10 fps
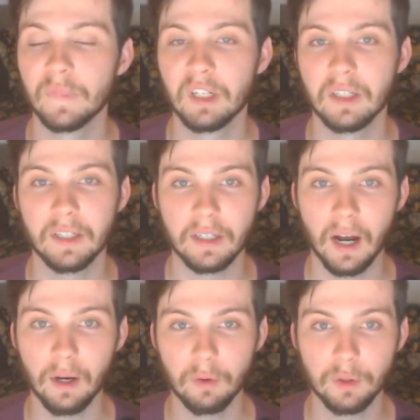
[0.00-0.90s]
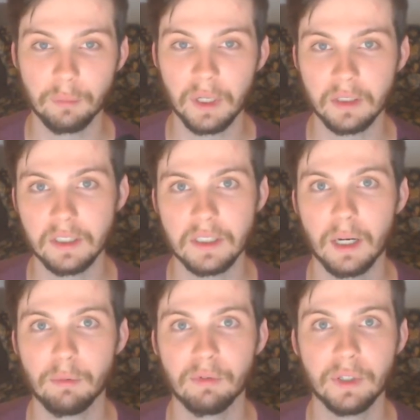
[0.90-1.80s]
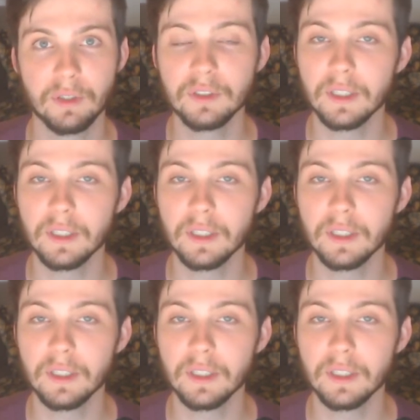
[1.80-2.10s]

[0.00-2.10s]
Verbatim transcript: like I only make these type of videos.